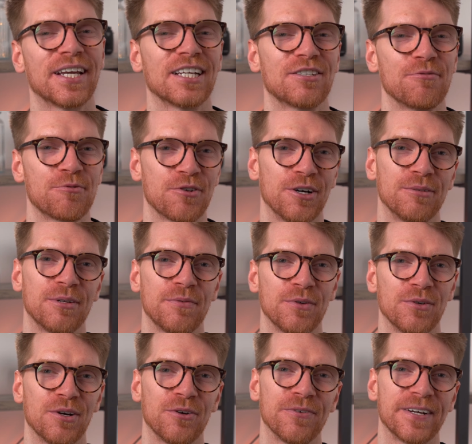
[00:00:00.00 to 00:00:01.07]
get subscribed if you're
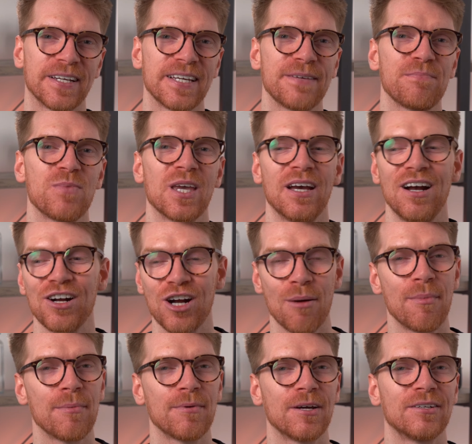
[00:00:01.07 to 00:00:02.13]
not already.
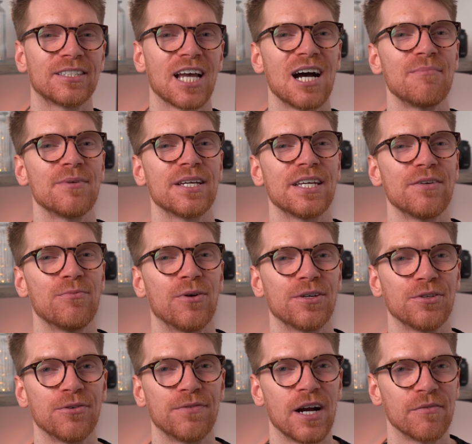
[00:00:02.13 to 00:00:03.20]
Comment below and tell me what
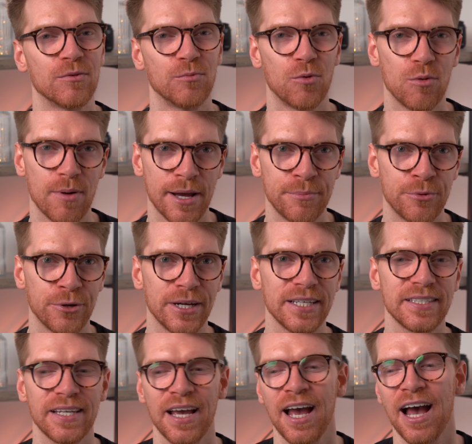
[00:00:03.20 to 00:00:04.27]
your favourite wallpaper is.